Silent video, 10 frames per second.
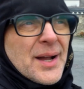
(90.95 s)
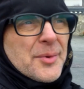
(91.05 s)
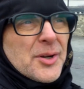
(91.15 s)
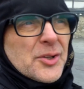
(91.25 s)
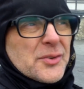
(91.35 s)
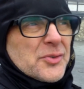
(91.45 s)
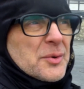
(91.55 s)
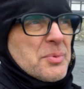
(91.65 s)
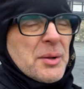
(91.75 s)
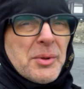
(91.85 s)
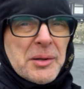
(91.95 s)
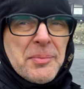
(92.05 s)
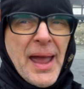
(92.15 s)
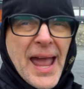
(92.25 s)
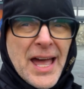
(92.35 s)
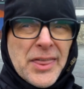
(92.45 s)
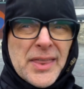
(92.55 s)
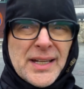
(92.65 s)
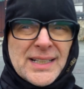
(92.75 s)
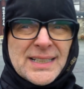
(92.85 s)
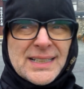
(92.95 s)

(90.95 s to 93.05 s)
I'm going to look for a public bath